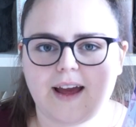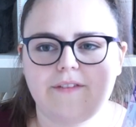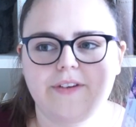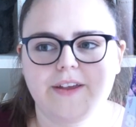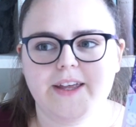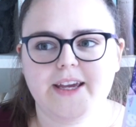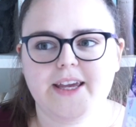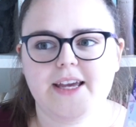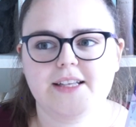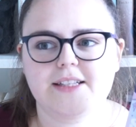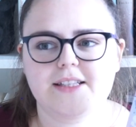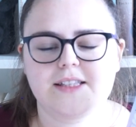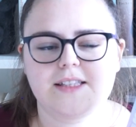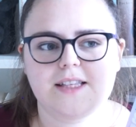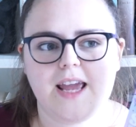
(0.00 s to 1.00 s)
I feel like
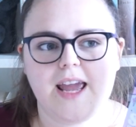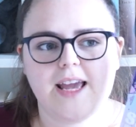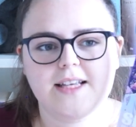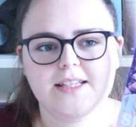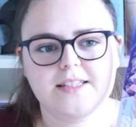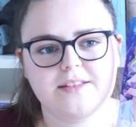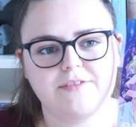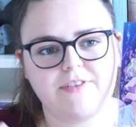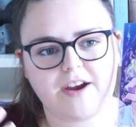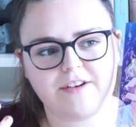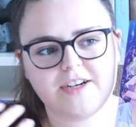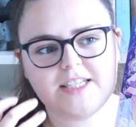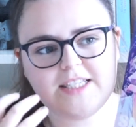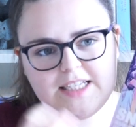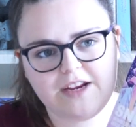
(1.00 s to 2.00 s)
it's it's
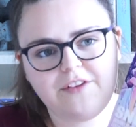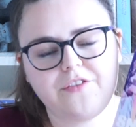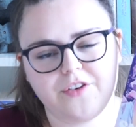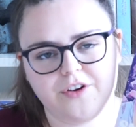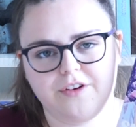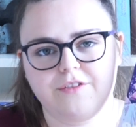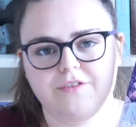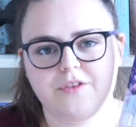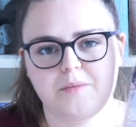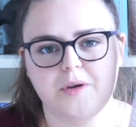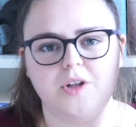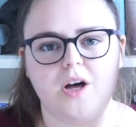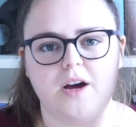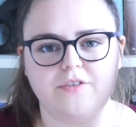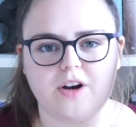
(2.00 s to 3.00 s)
very different from a
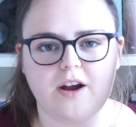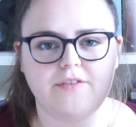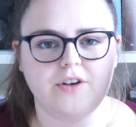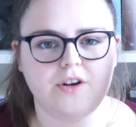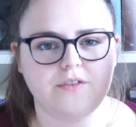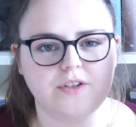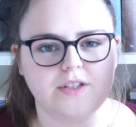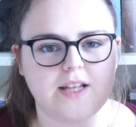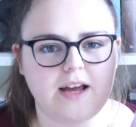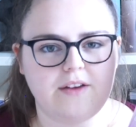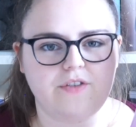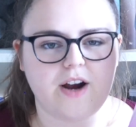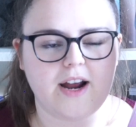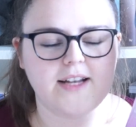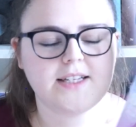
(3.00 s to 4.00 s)
lot of graphic novels that
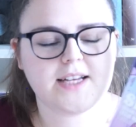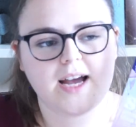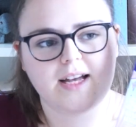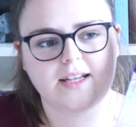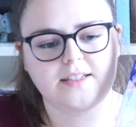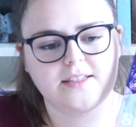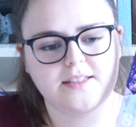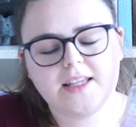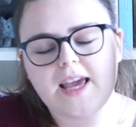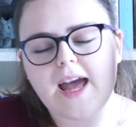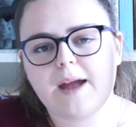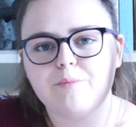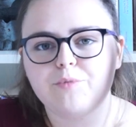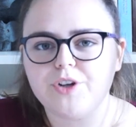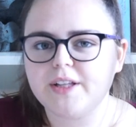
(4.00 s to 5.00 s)
I've read and yeah
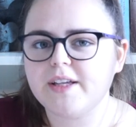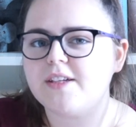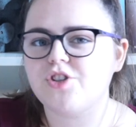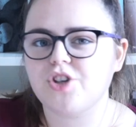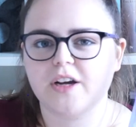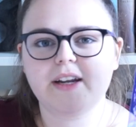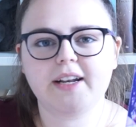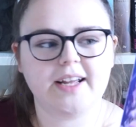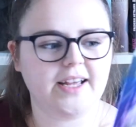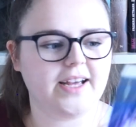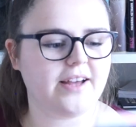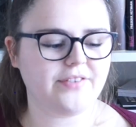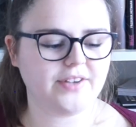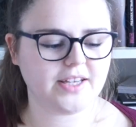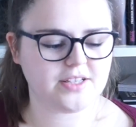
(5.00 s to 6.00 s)
I'm really enjoying it
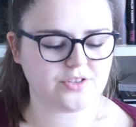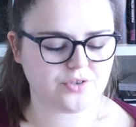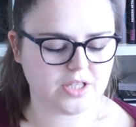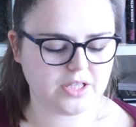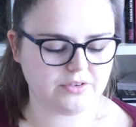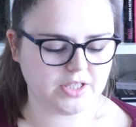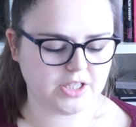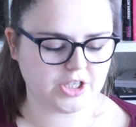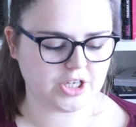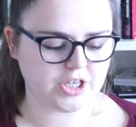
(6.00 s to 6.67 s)
I think it's really really